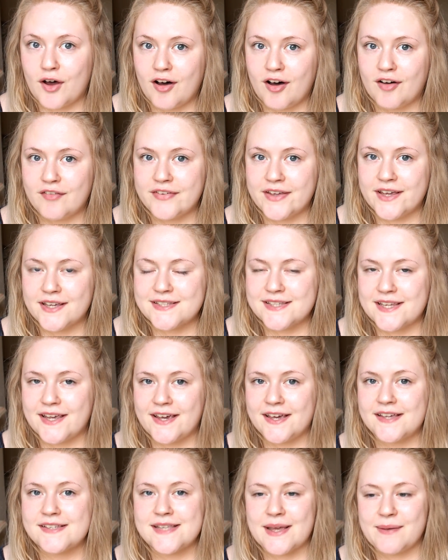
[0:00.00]

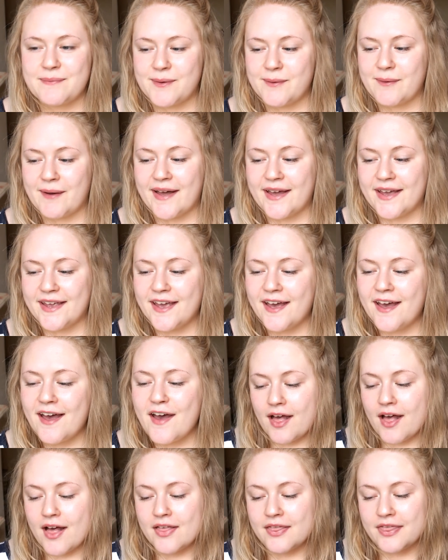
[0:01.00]
obviously it's MUA,
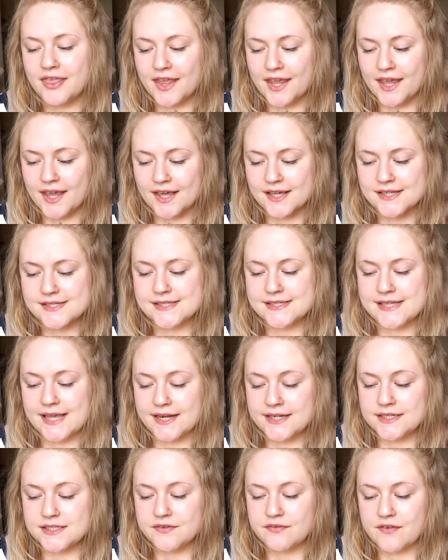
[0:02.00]
the
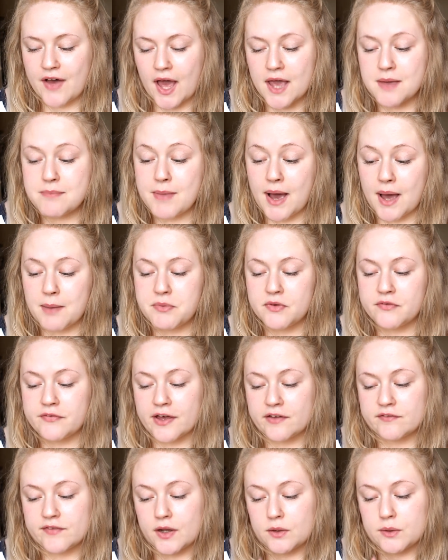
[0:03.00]
Skin Define Matte
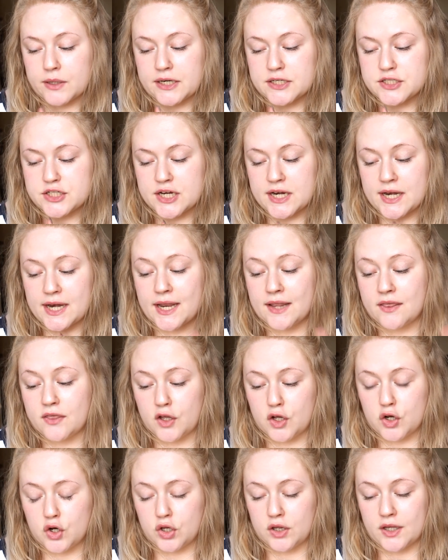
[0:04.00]
Perfect Foundation in
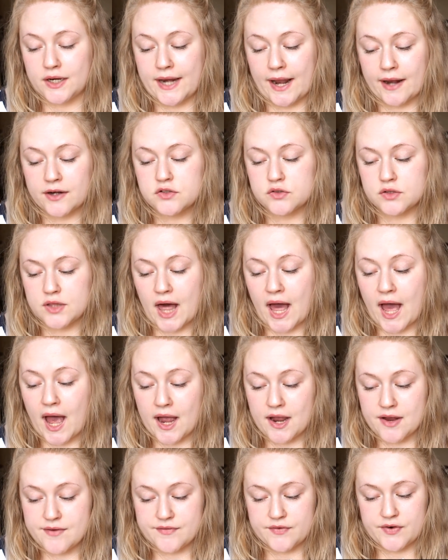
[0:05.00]
the colour Natural
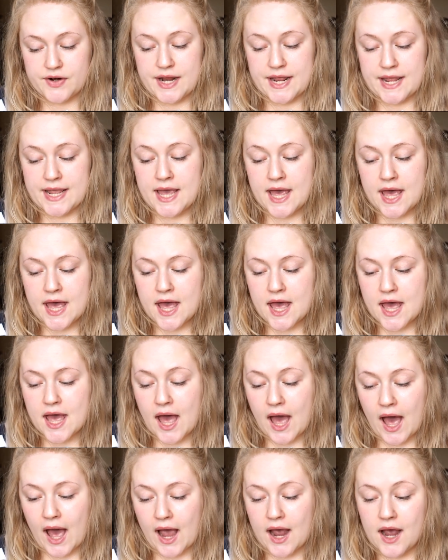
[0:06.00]
Ivory.
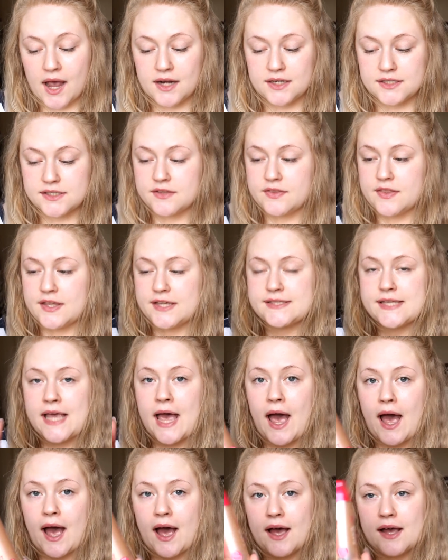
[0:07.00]
And this
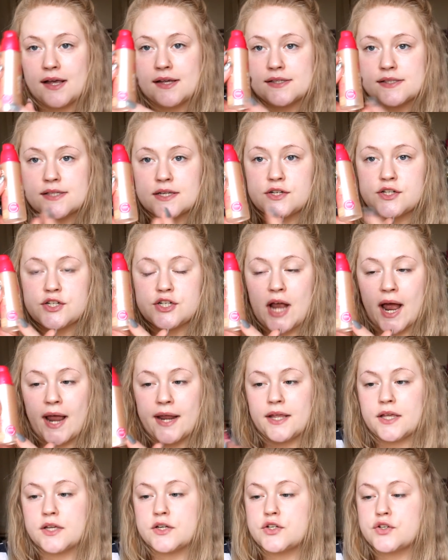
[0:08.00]
has
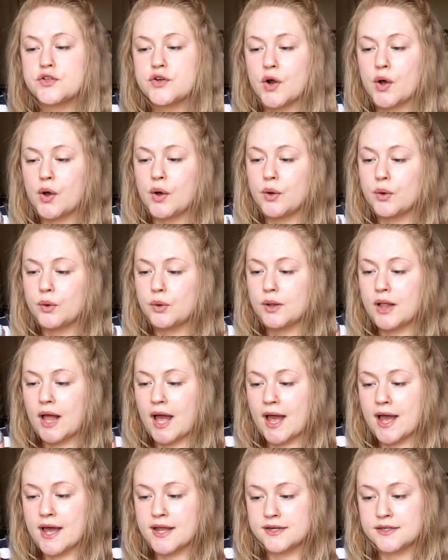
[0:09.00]
shine control,
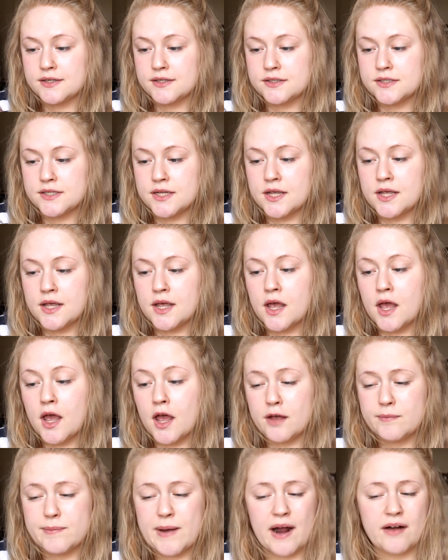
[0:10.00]
and
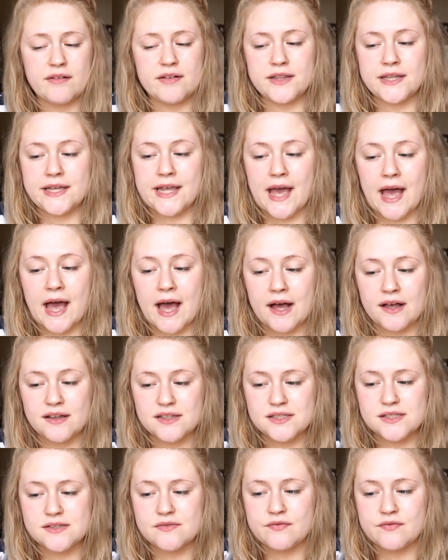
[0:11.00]
apparently it has